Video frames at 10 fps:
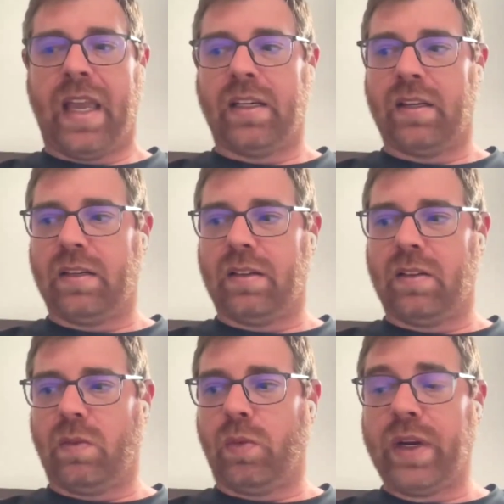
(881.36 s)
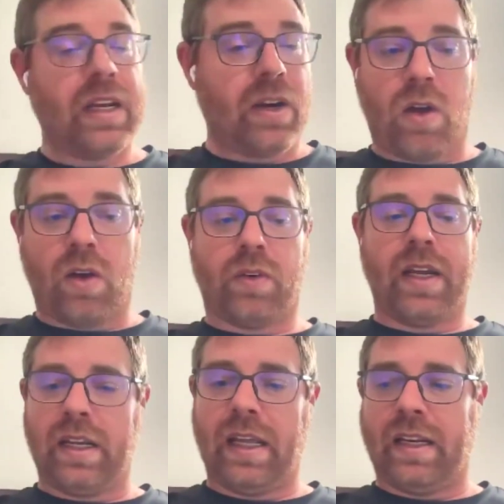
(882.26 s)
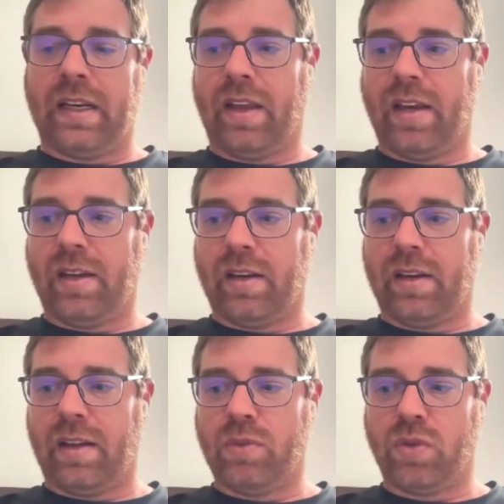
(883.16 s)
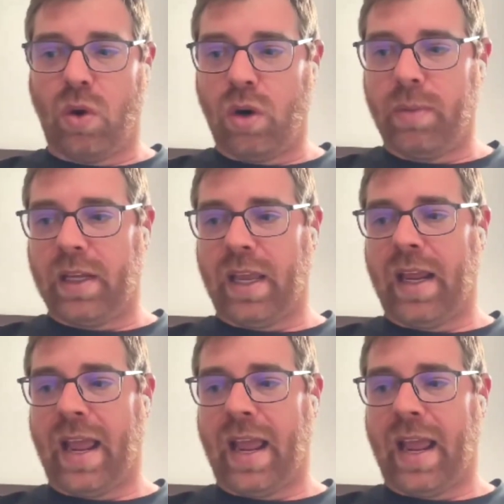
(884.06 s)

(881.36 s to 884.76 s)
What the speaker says: and read it all, right, and absorb it,